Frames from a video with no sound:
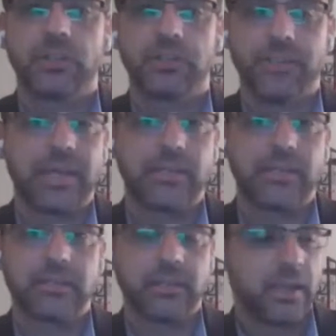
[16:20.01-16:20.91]

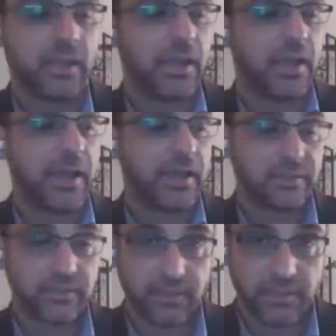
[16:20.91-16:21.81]
demand
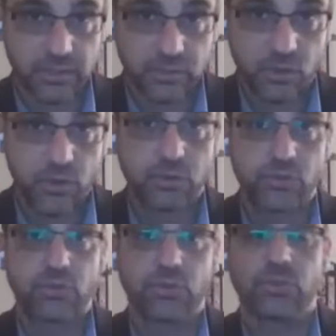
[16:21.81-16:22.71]
and is going
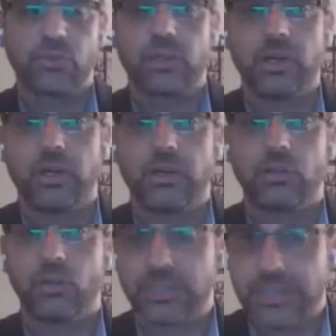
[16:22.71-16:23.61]
to uh,
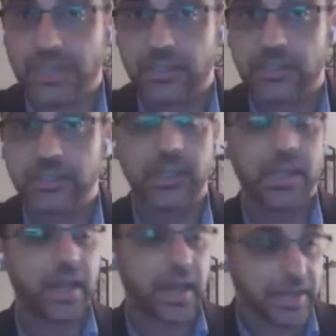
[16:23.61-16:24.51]
curtail it.
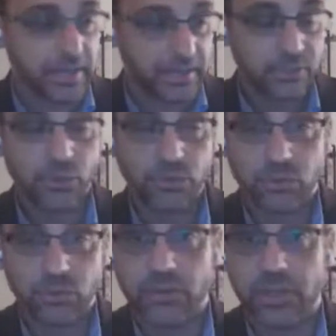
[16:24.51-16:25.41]
And it is going
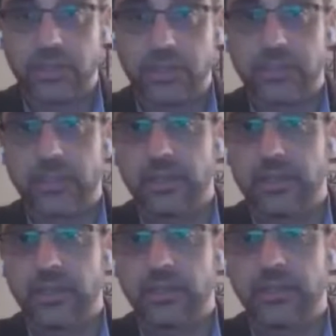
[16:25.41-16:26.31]
to create a,
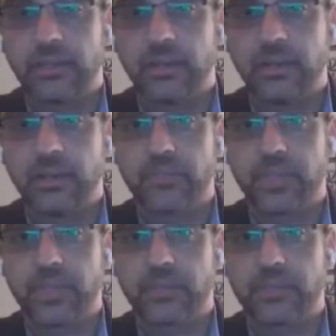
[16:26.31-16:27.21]
um,
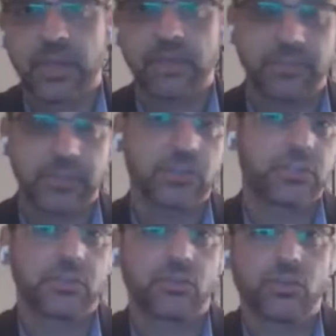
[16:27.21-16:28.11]
a stagflation
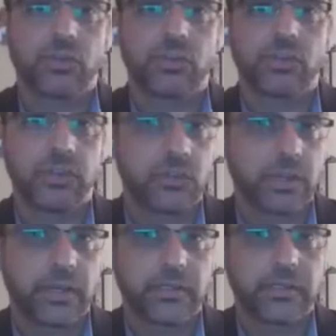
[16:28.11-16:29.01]
situation in the
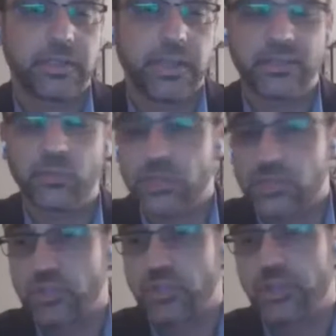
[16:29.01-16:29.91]
United States, which
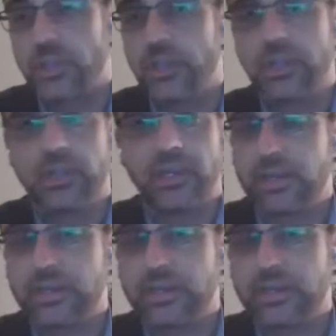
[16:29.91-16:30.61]
at a